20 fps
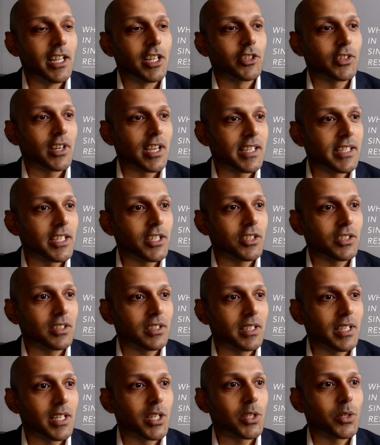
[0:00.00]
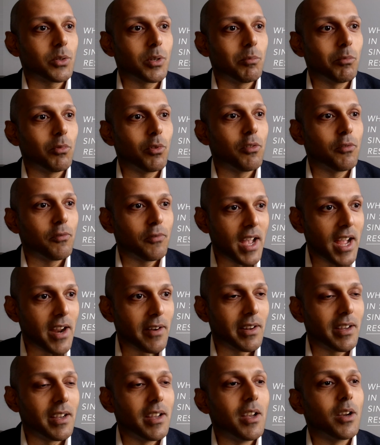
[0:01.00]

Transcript: transition into a more fairer,